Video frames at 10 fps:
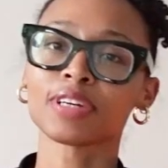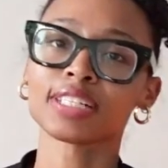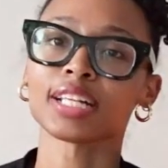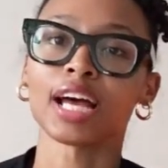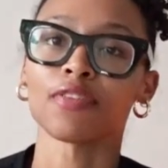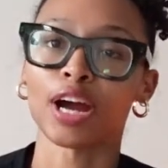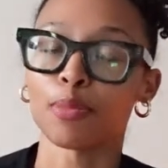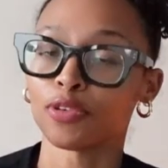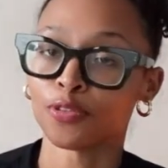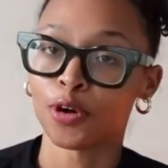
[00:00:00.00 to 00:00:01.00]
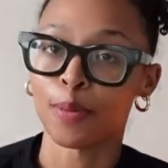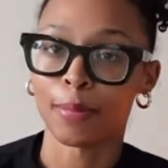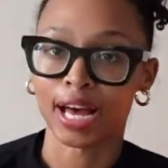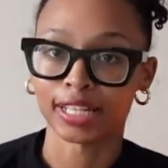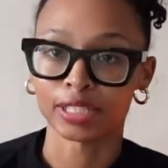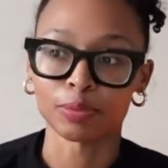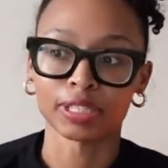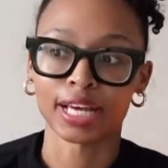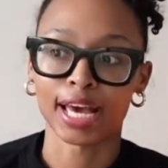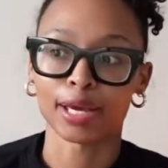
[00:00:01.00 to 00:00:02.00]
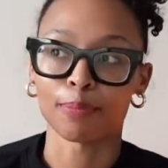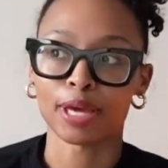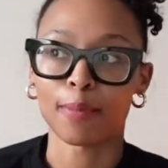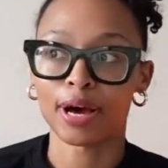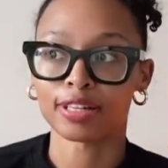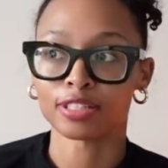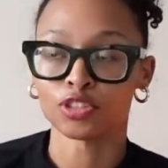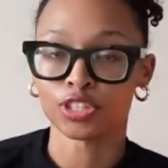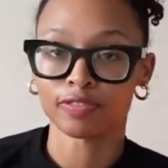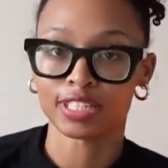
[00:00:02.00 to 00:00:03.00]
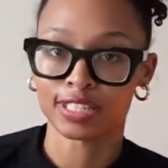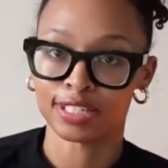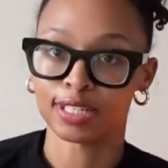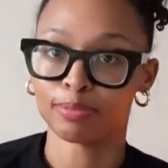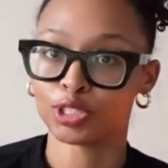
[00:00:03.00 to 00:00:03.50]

reason, like right before Mila would like be about to drift to sleep,